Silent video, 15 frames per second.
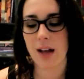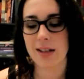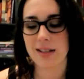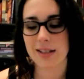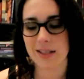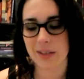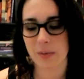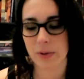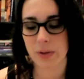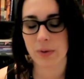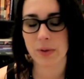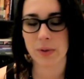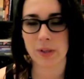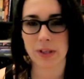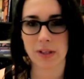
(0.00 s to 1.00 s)
Since I was
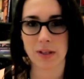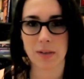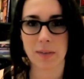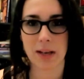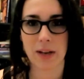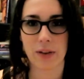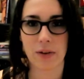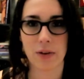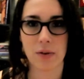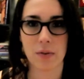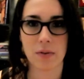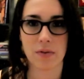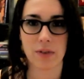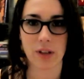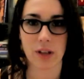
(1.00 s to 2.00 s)
always running to the bathroom
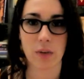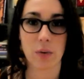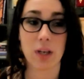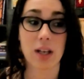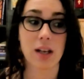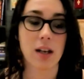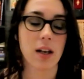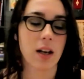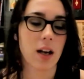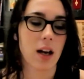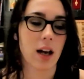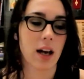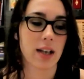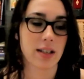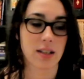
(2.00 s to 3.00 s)
and feeling weak,
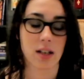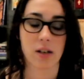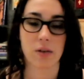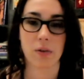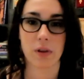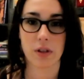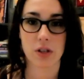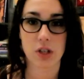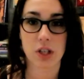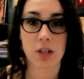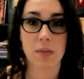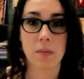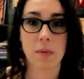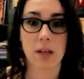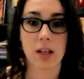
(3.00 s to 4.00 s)
I did not go to the
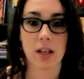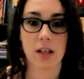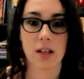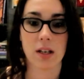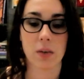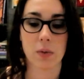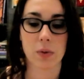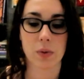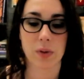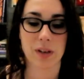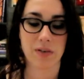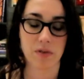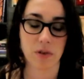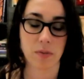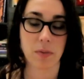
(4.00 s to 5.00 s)
gym, and I was working
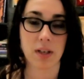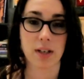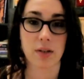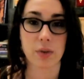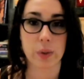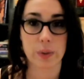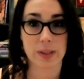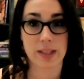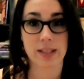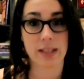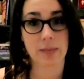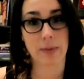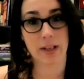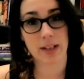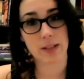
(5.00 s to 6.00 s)
for a minute, so I wasn't
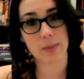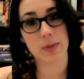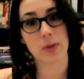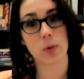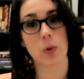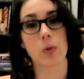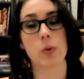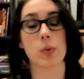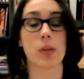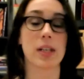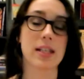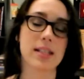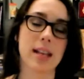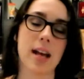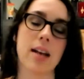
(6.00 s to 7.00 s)
seeing my husband, so I was really
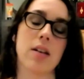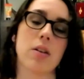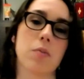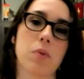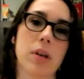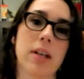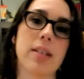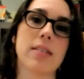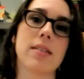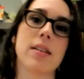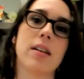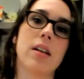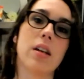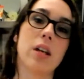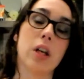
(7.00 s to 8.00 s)
sad and depressed
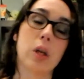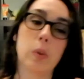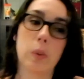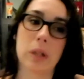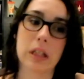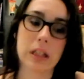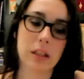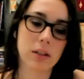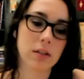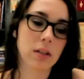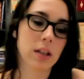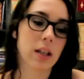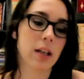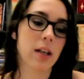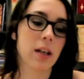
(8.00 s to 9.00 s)
and really
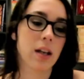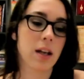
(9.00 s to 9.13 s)
lonely,